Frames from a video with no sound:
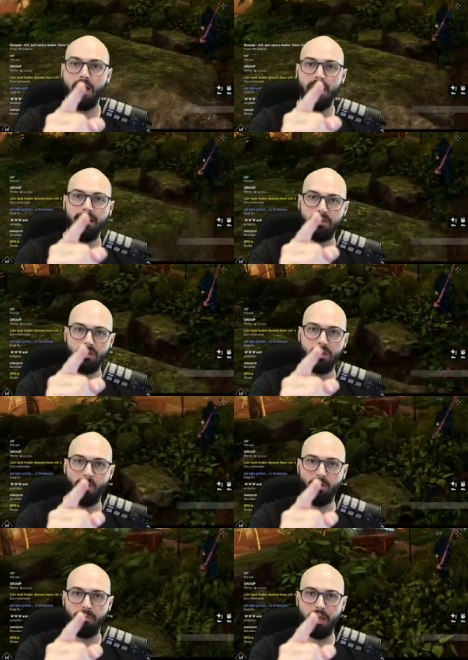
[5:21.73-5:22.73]
Listen to the
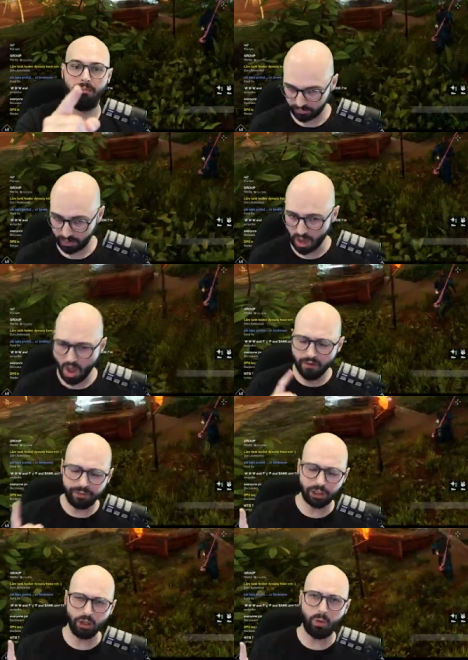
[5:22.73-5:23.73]
bald man.
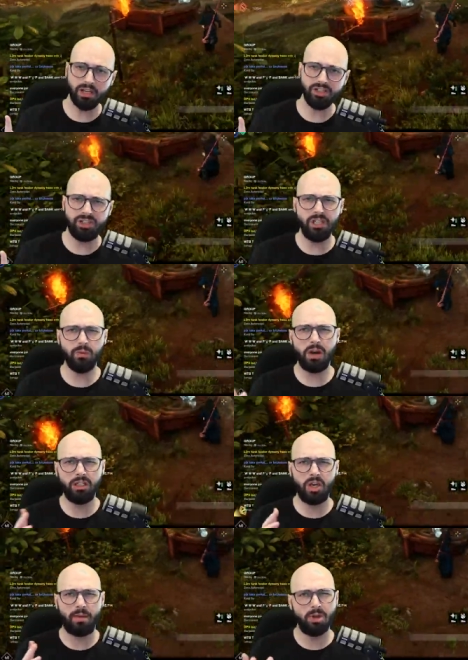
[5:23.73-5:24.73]
Fishing quests. This one, I,
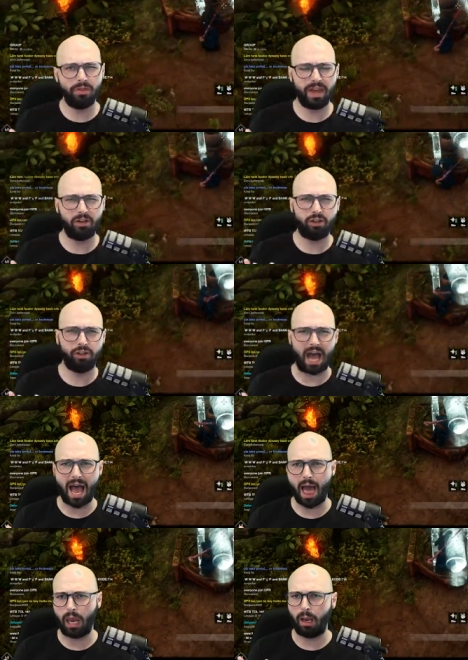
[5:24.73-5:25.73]
I'm not that... Sh
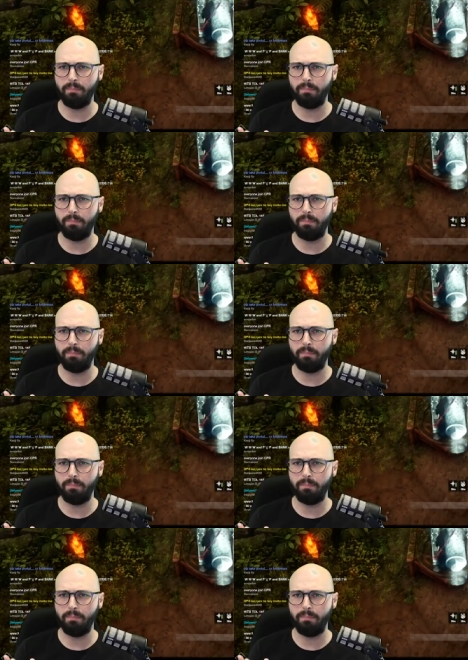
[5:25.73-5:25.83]
uh, Why